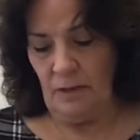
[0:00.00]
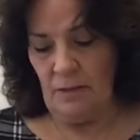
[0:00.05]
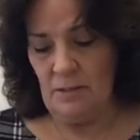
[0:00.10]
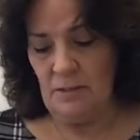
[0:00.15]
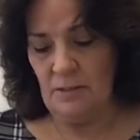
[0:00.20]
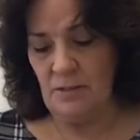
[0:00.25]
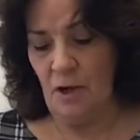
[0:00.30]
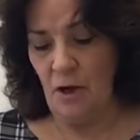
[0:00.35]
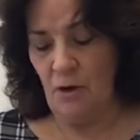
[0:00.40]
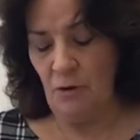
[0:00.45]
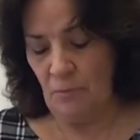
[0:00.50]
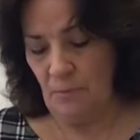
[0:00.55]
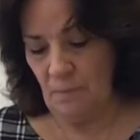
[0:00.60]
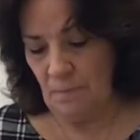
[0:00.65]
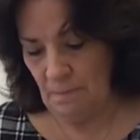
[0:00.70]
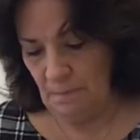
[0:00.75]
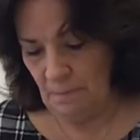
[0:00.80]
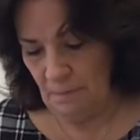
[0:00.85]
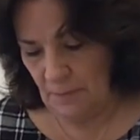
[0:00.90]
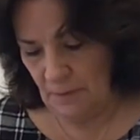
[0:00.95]
So
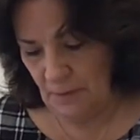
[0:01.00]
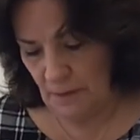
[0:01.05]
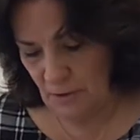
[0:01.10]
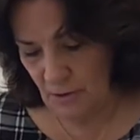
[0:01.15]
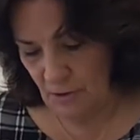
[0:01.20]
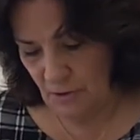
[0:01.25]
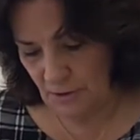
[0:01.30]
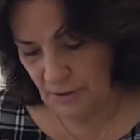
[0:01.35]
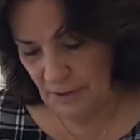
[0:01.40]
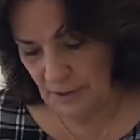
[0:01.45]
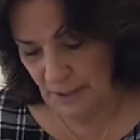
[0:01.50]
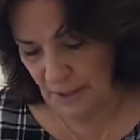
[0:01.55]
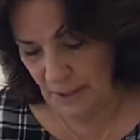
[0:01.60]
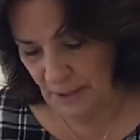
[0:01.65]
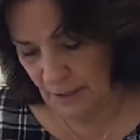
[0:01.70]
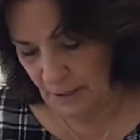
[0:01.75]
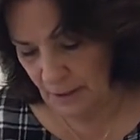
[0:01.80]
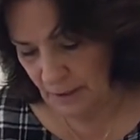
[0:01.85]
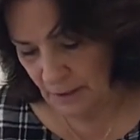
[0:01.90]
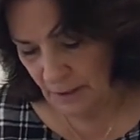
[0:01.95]
you're going
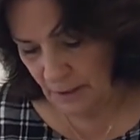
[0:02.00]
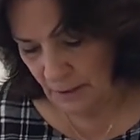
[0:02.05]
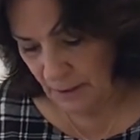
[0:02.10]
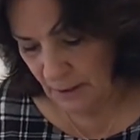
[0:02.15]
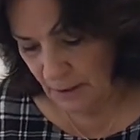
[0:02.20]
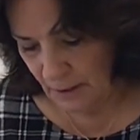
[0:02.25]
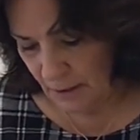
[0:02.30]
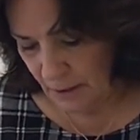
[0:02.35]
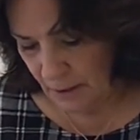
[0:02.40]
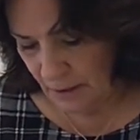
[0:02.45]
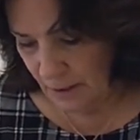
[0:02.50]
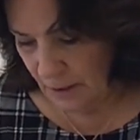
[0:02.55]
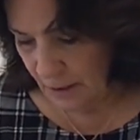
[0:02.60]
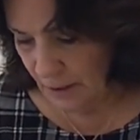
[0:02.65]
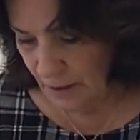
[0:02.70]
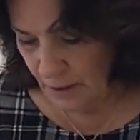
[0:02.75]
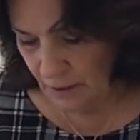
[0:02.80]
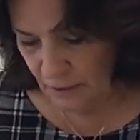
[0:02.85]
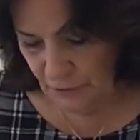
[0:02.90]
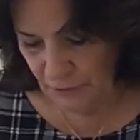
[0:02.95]
to
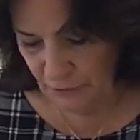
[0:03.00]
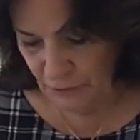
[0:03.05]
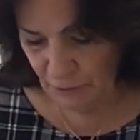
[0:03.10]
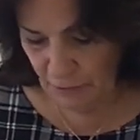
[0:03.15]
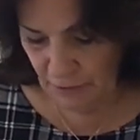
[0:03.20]
glue